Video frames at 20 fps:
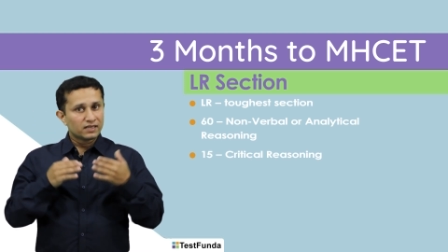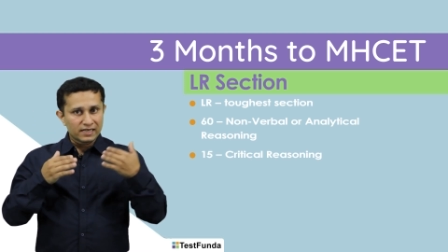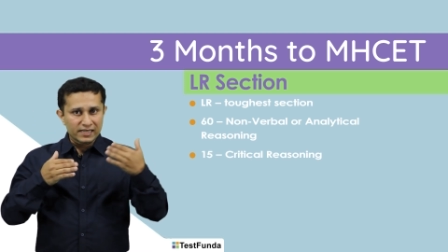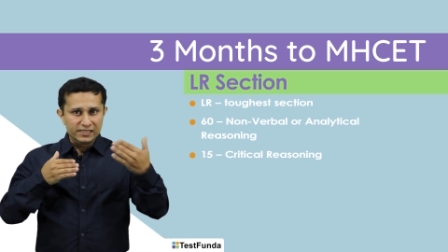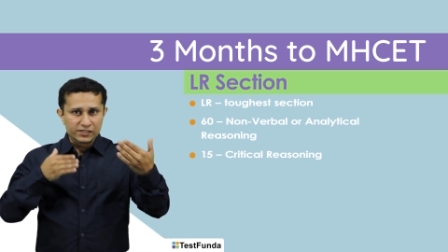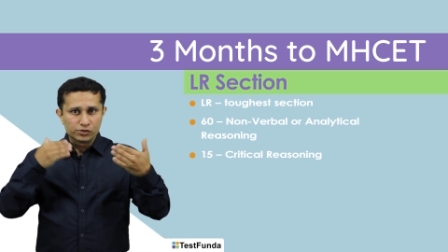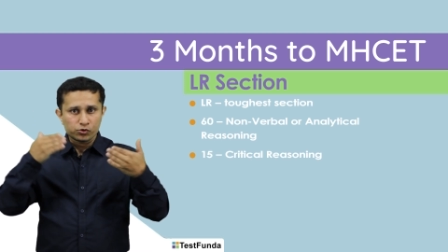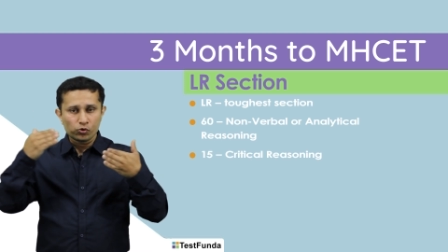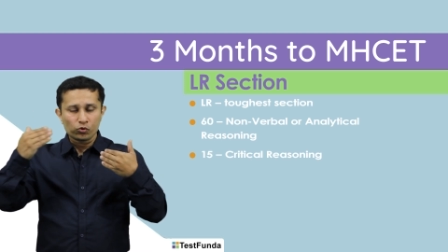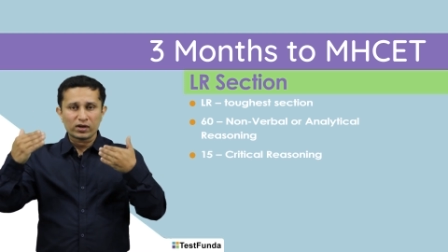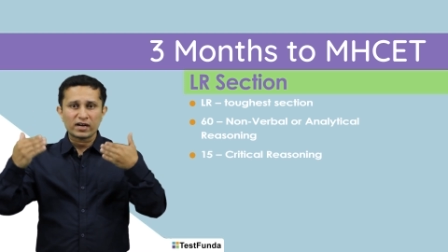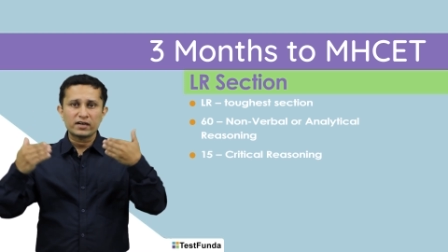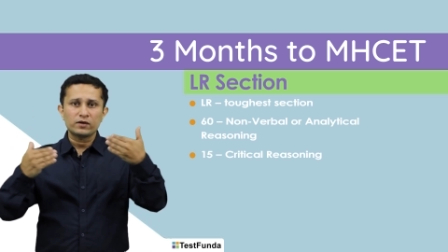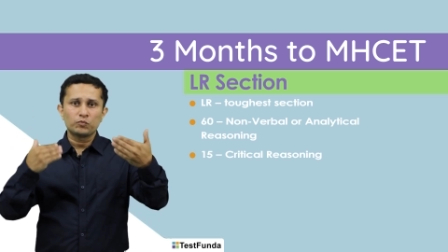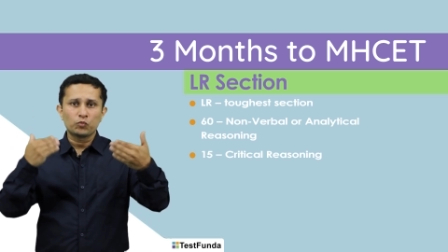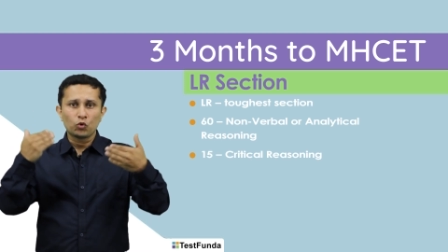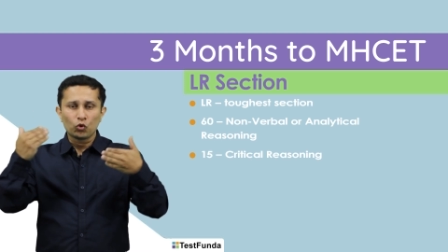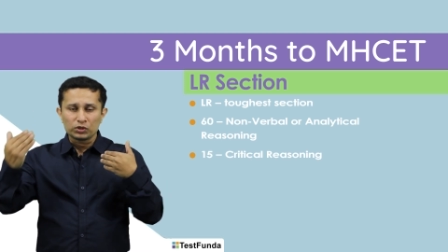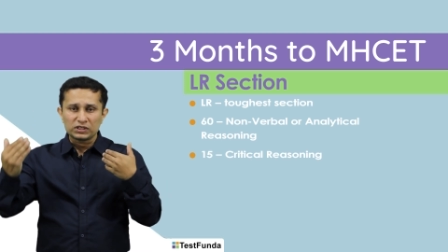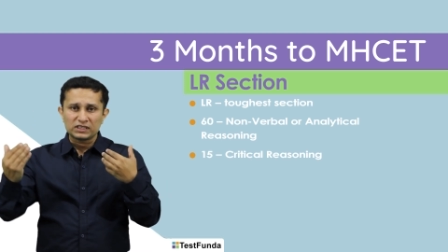Let's look
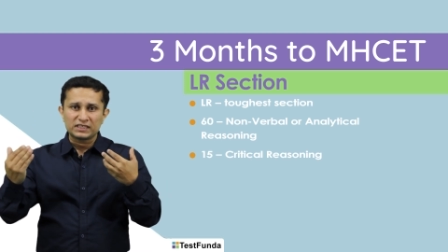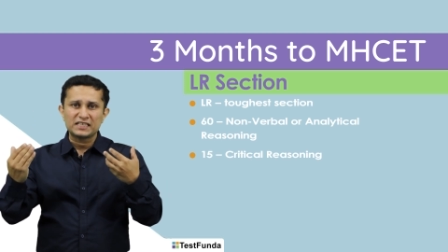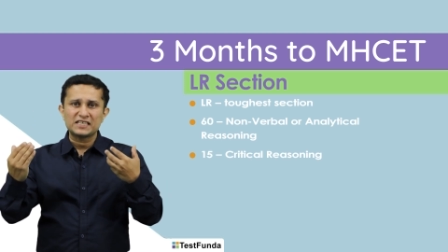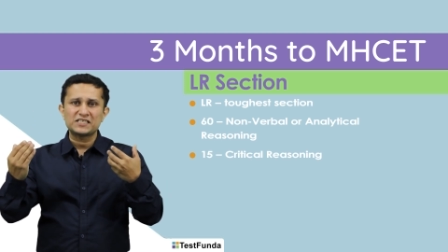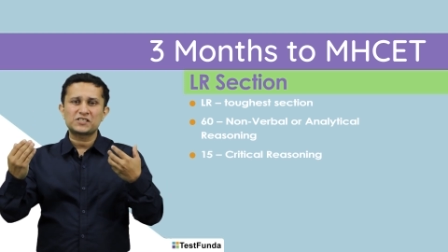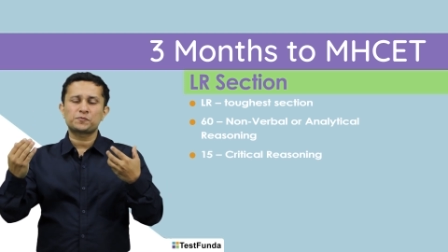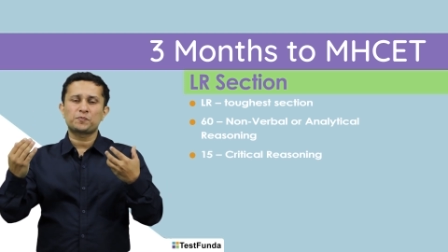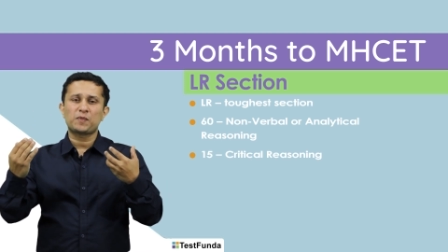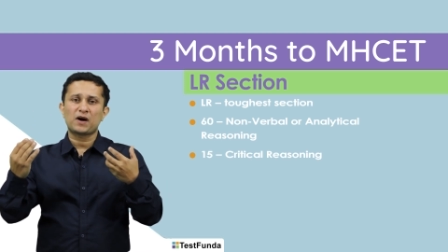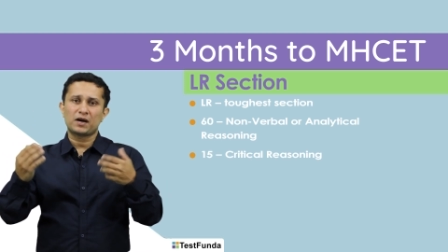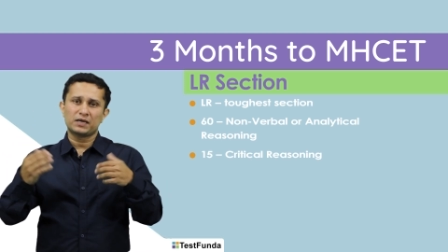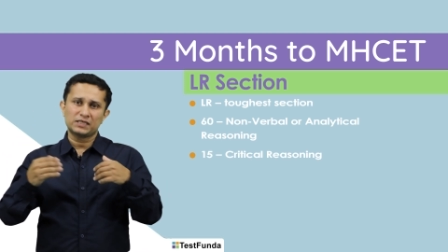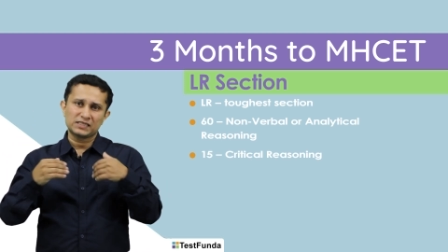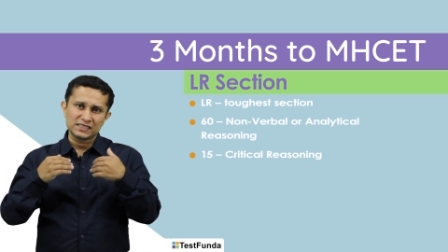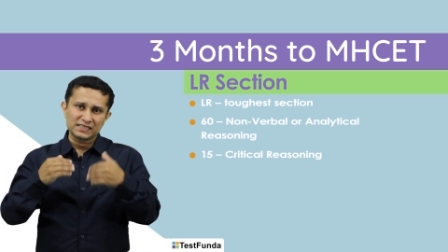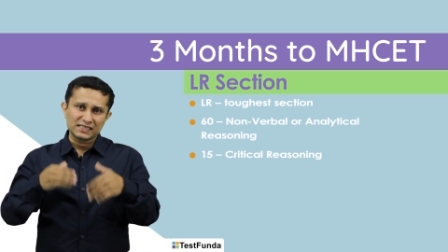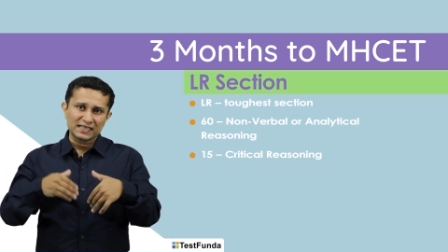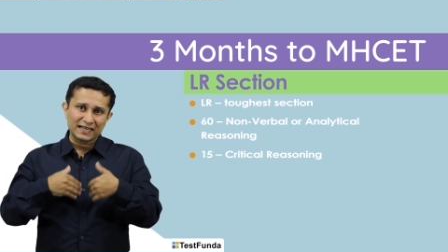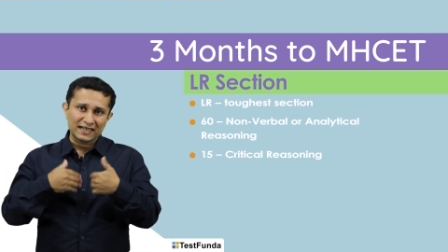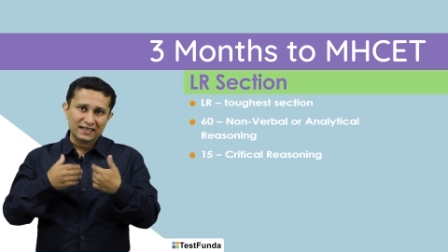at both these
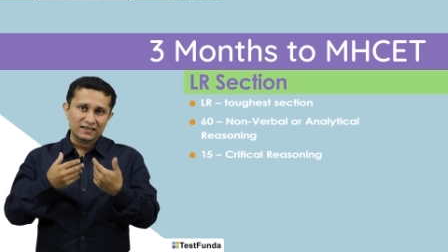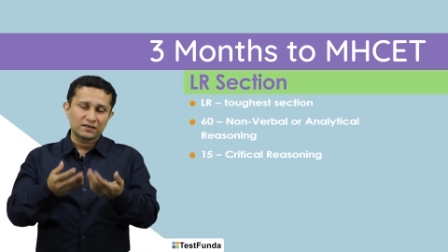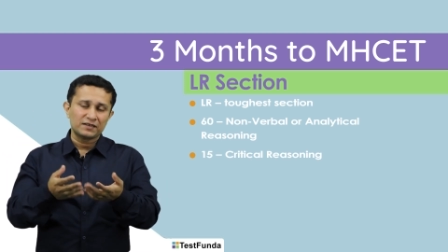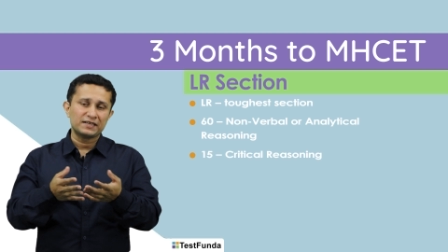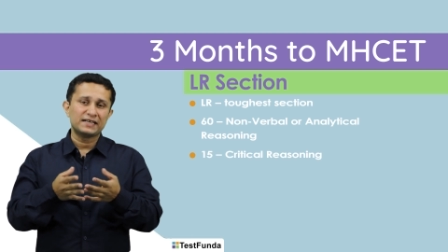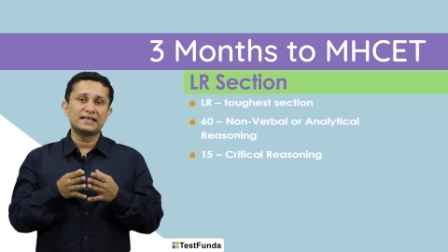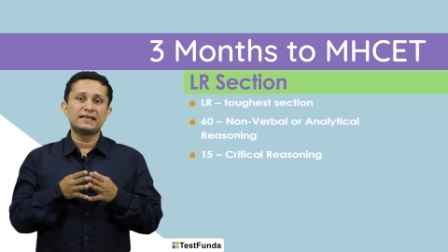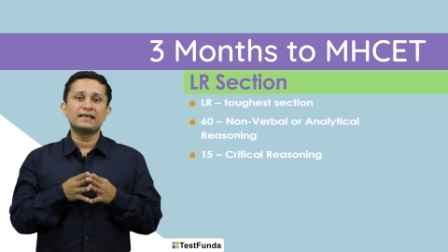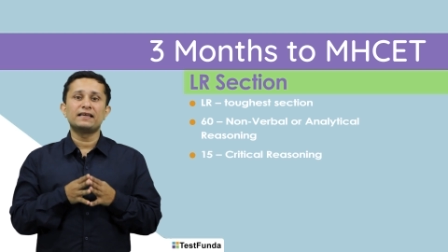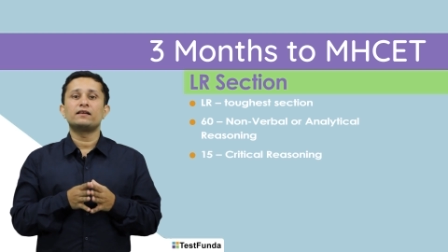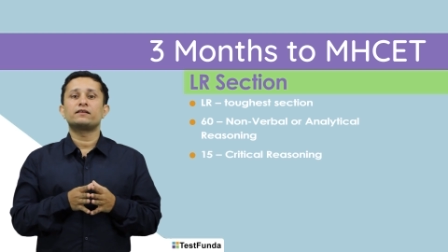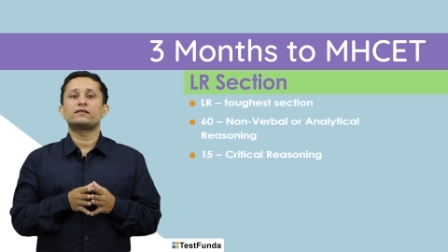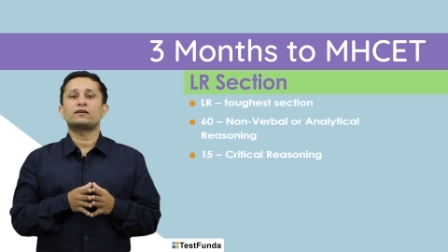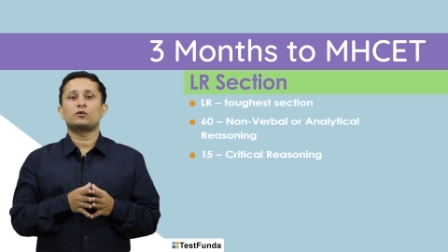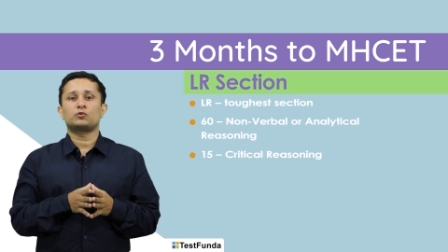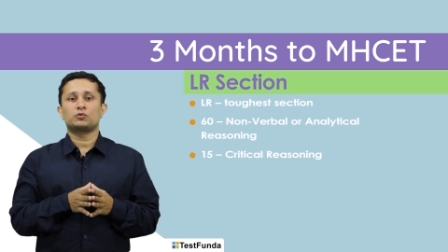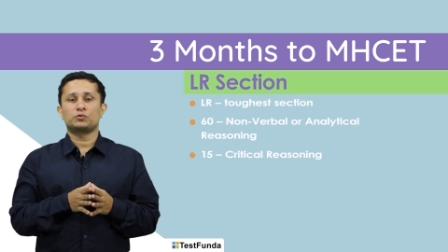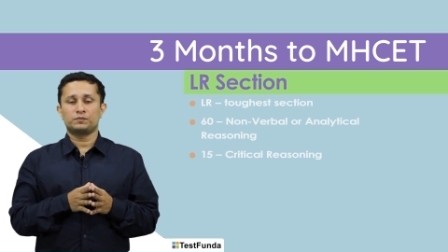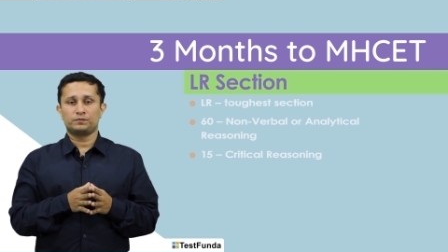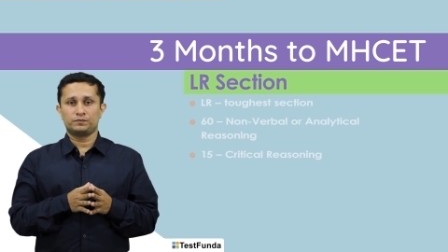parts in greater detail
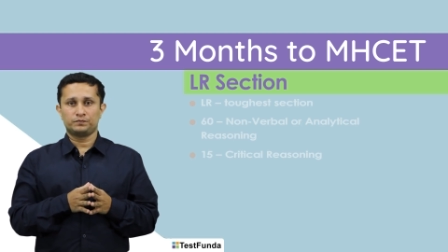now.